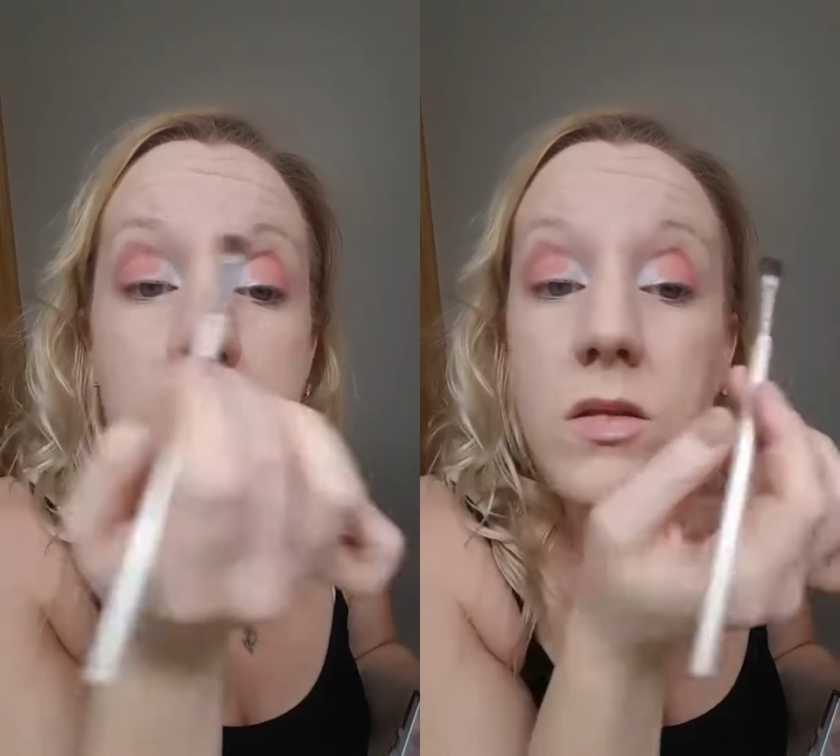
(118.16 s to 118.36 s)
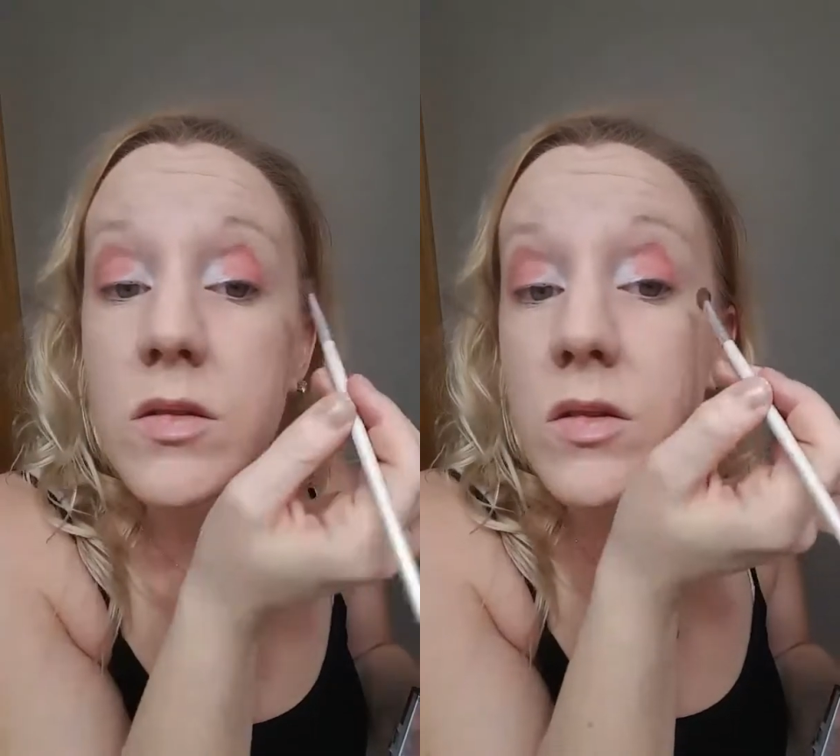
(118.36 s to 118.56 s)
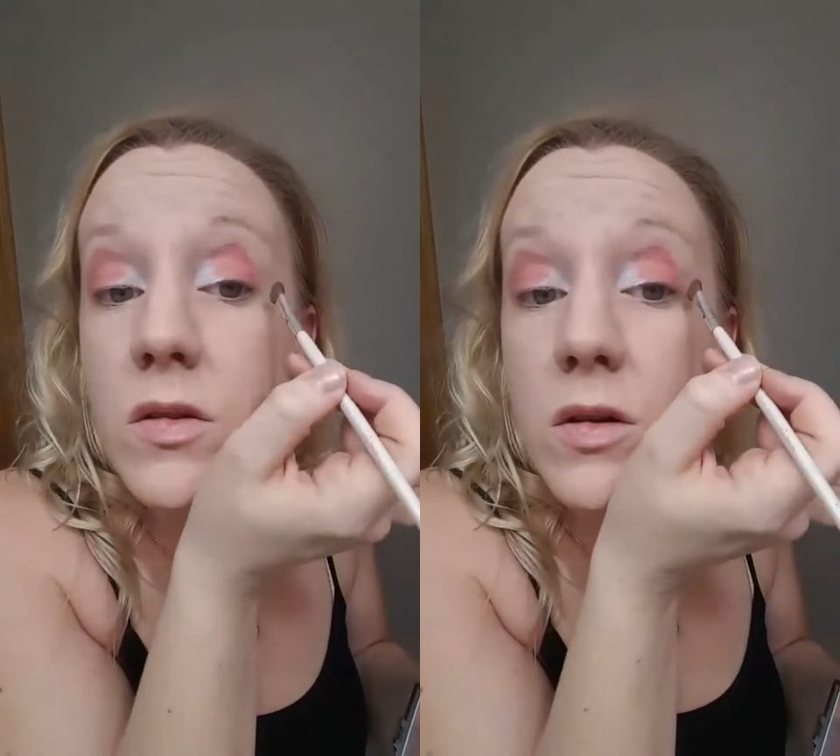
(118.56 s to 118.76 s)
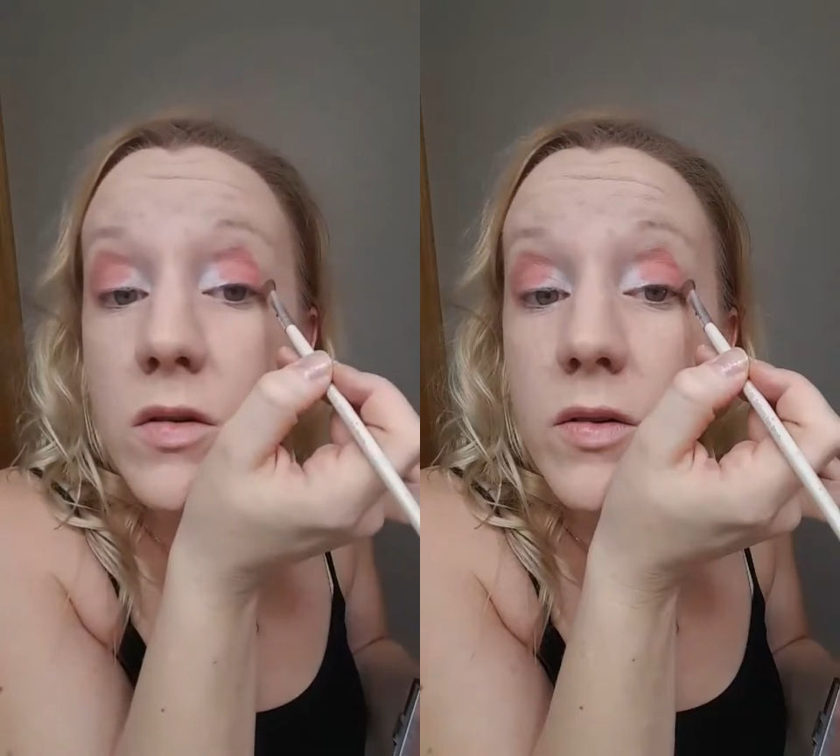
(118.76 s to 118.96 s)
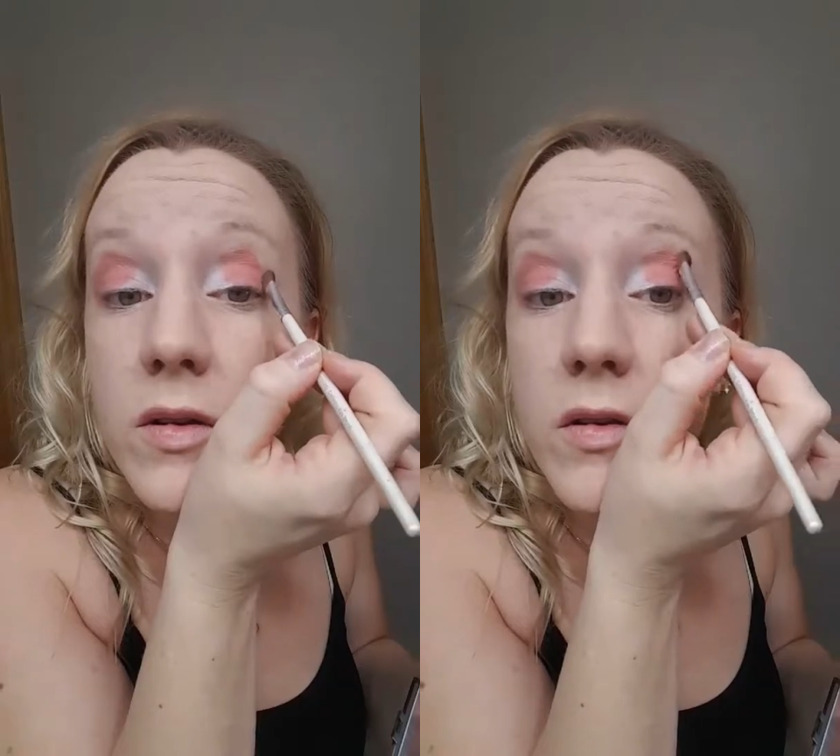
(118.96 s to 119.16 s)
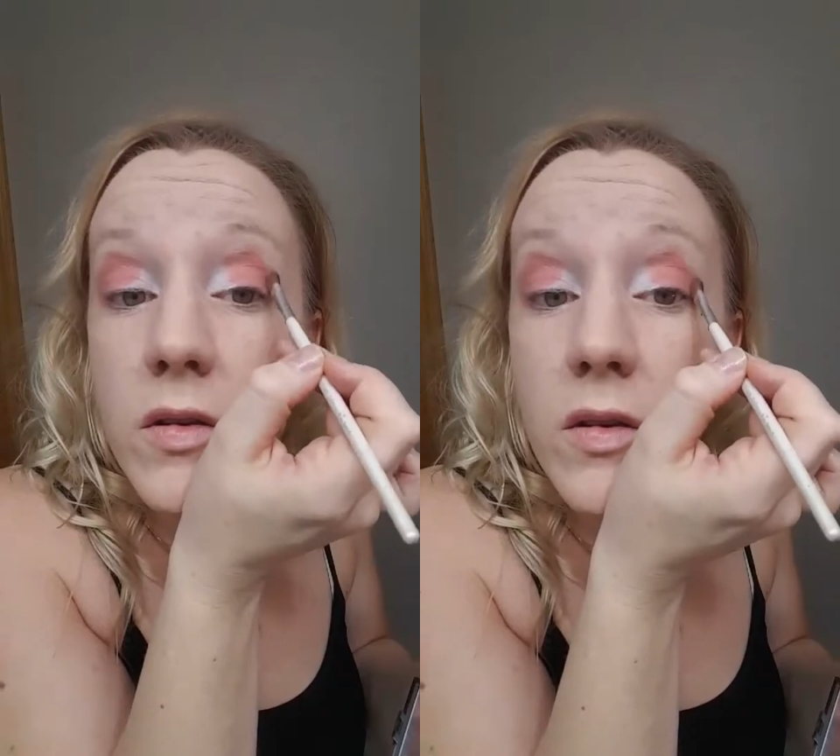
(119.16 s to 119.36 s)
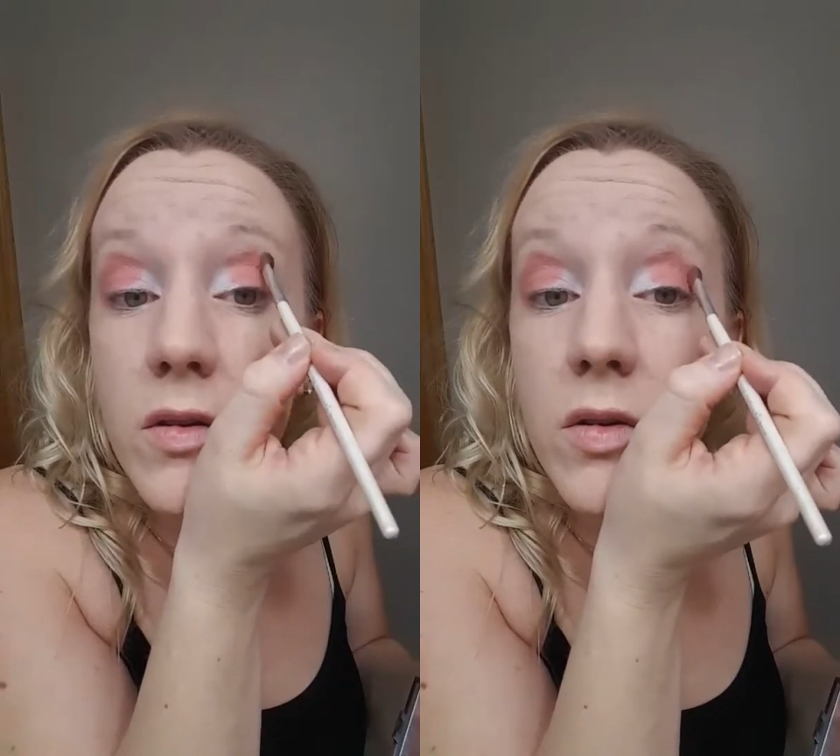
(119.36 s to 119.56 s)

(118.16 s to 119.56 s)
And this will serve as a